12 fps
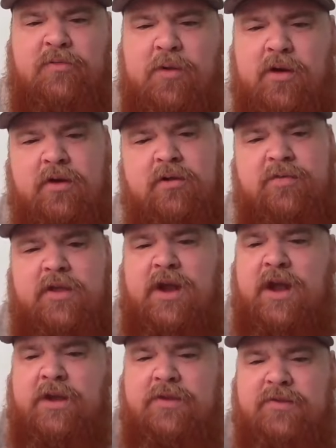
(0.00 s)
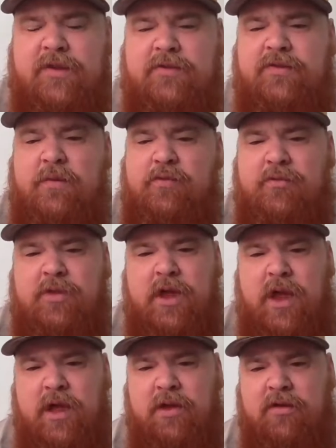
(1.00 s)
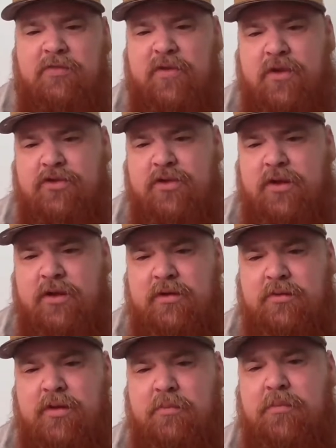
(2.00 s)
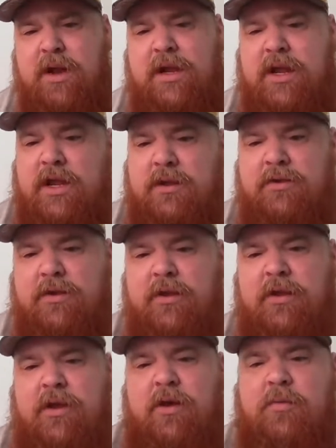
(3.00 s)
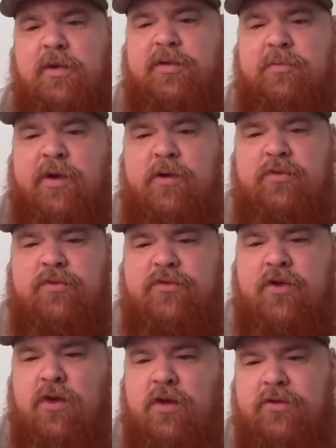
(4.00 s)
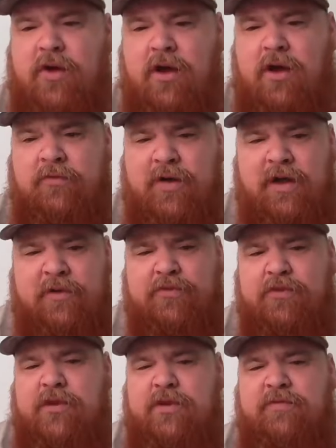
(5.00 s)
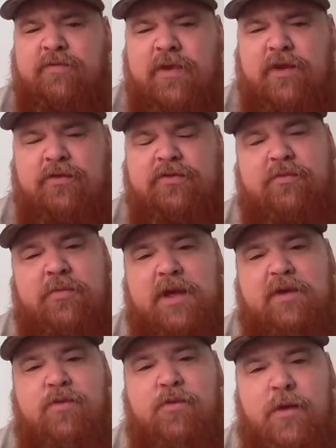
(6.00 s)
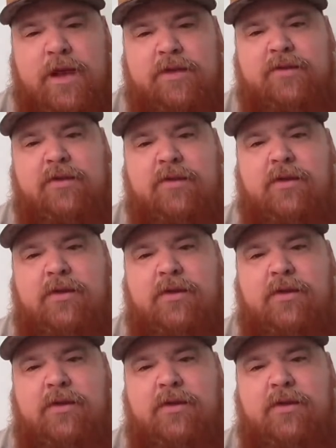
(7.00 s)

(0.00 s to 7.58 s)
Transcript: as part of the 96 WBA convention in Medellin, but the bout was called off after he failed to make weight.